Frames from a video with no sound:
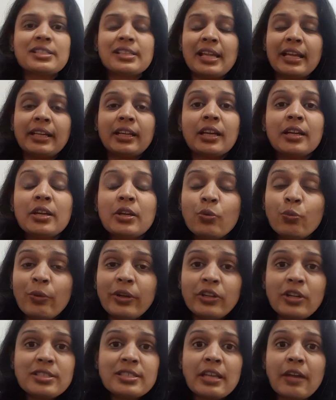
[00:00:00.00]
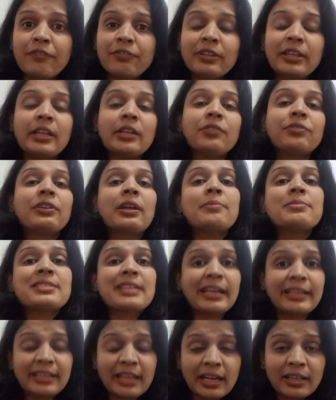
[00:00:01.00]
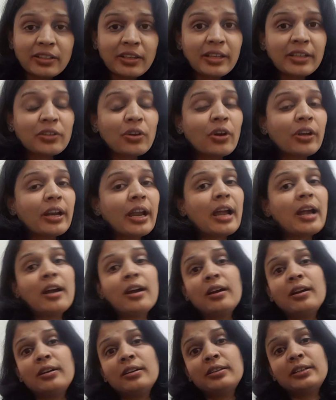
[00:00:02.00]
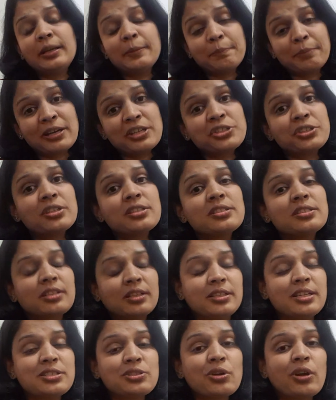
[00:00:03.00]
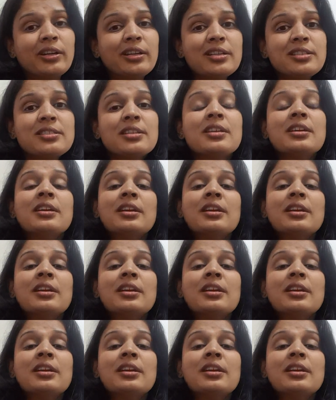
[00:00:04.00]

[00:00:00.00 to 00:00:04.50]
Like when you're suffering from psychiatric or depression disorders,